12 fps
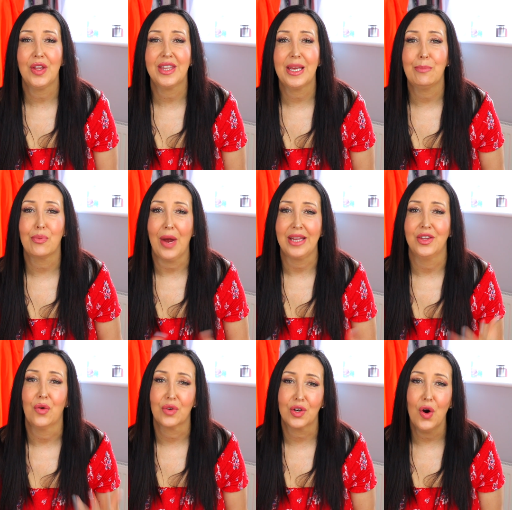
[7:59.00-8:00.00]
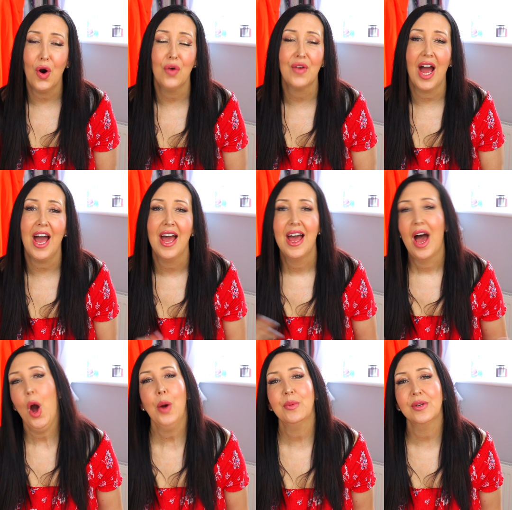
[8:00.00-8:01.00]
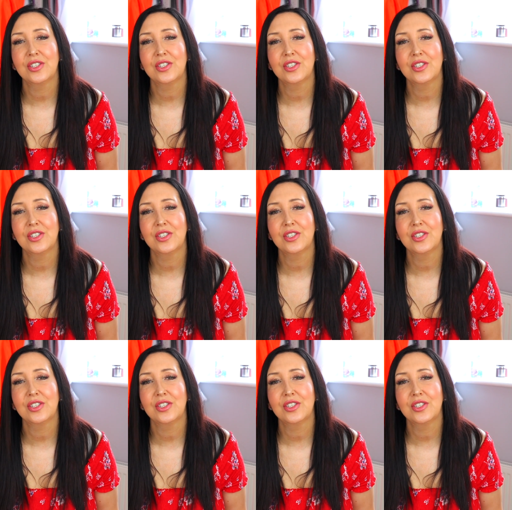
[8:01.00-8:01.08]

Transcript: The brand Noracora. I hope you